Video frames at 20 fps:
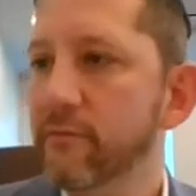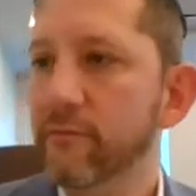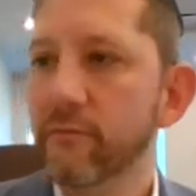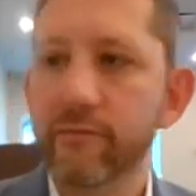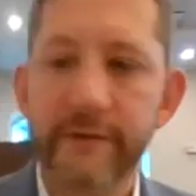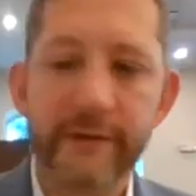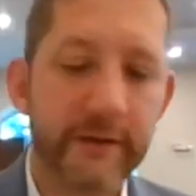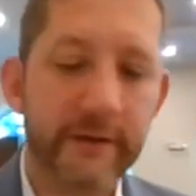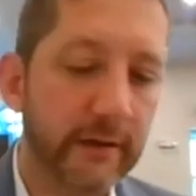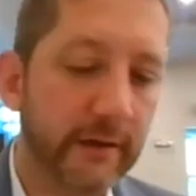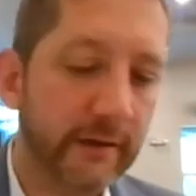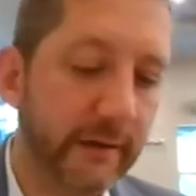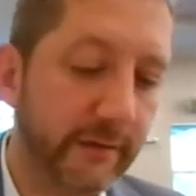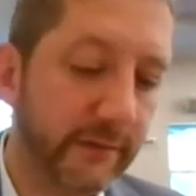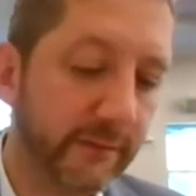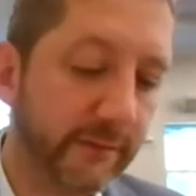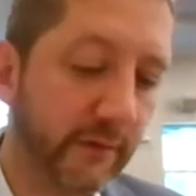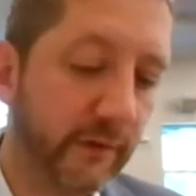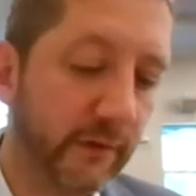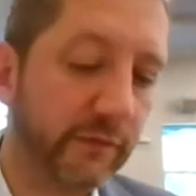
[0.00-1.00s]
Rina
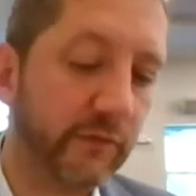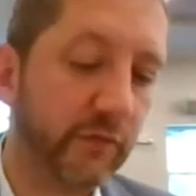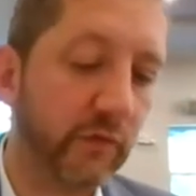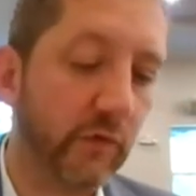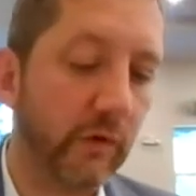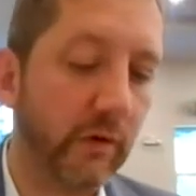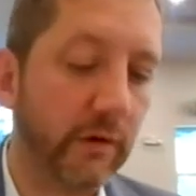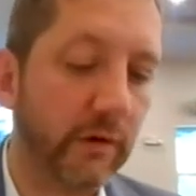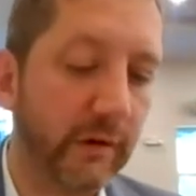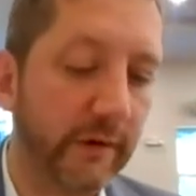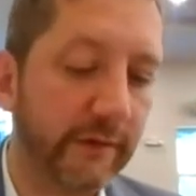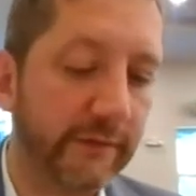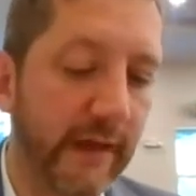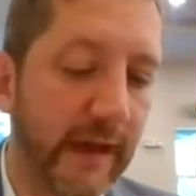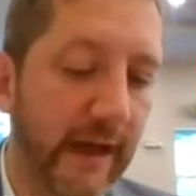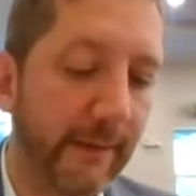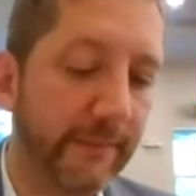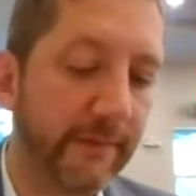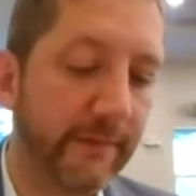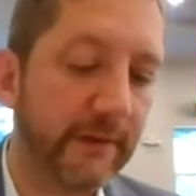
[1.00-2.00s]
is a song, is a
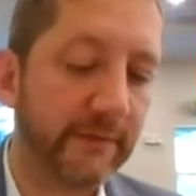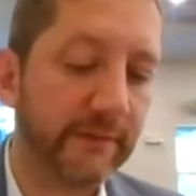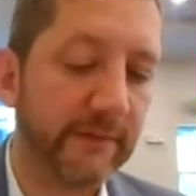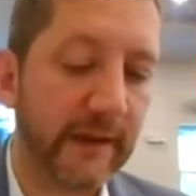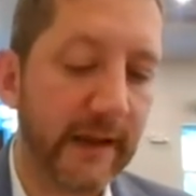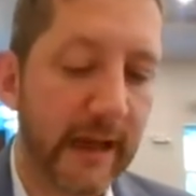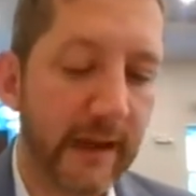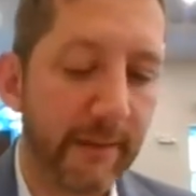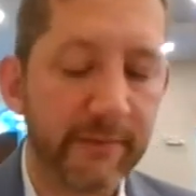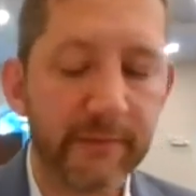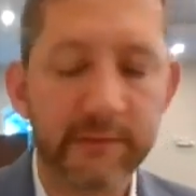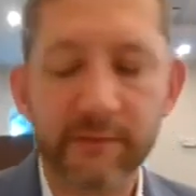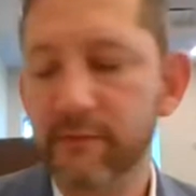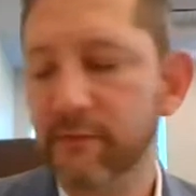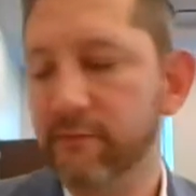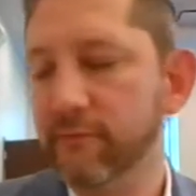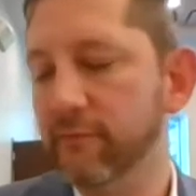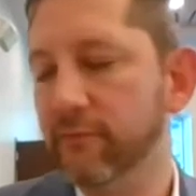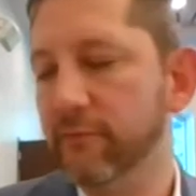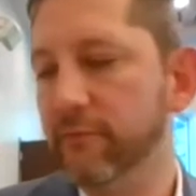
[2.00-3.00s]
happiness that happens
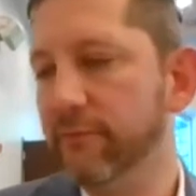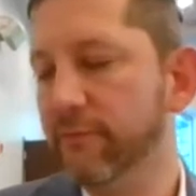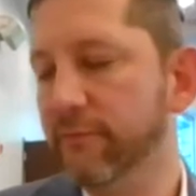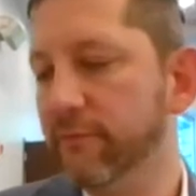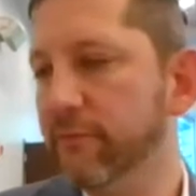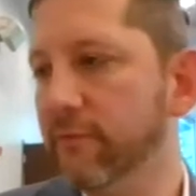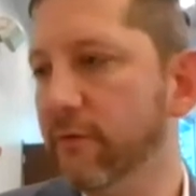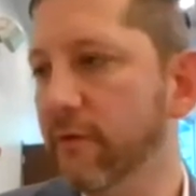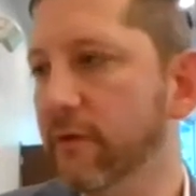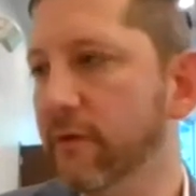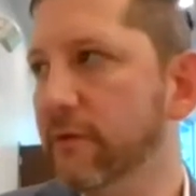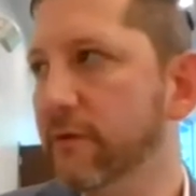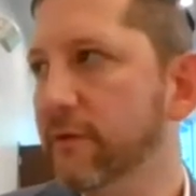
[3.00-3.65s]
through song.